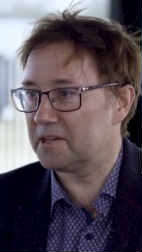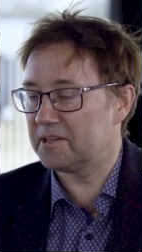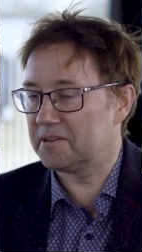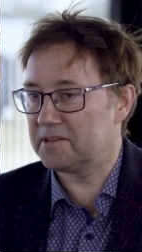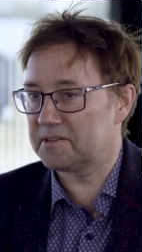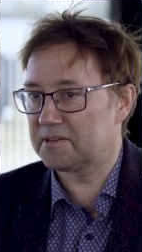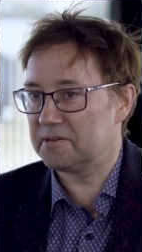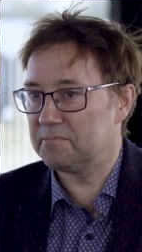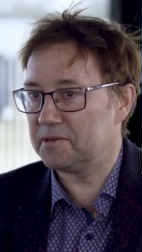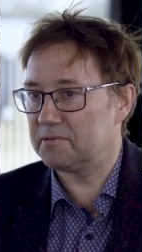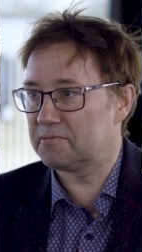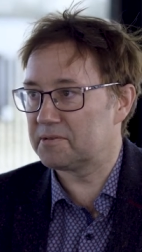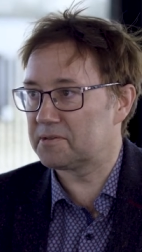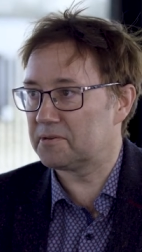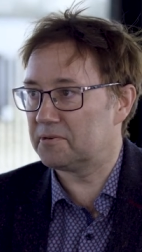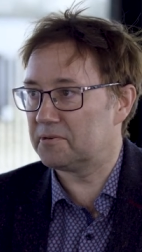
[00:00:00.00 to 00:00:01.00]
and this can be
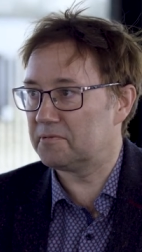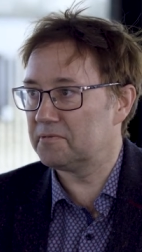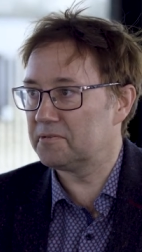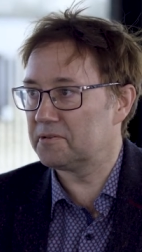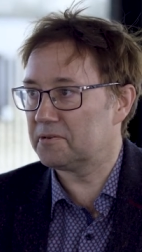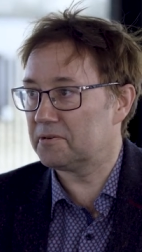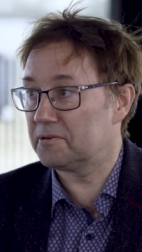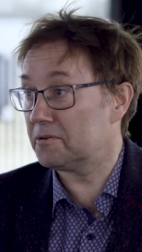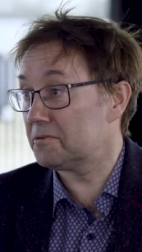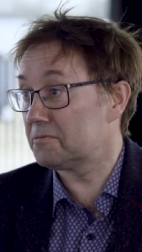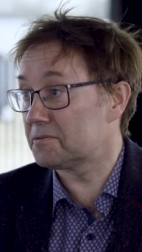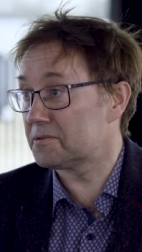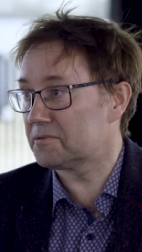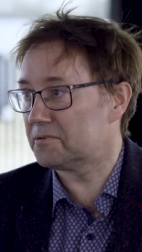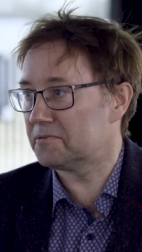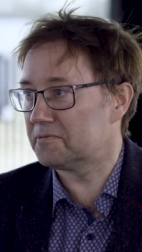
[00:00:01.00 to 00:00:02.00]
resolved or not
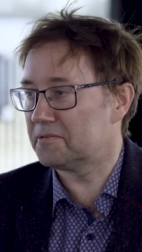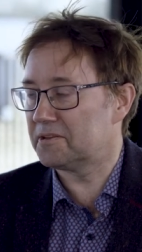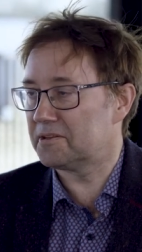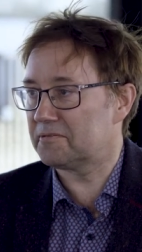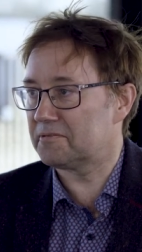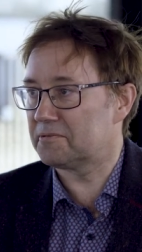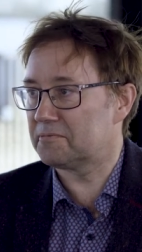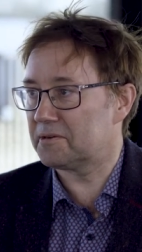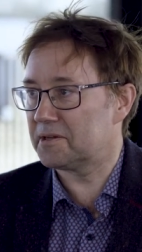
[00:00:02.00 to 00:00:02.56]
resolved in different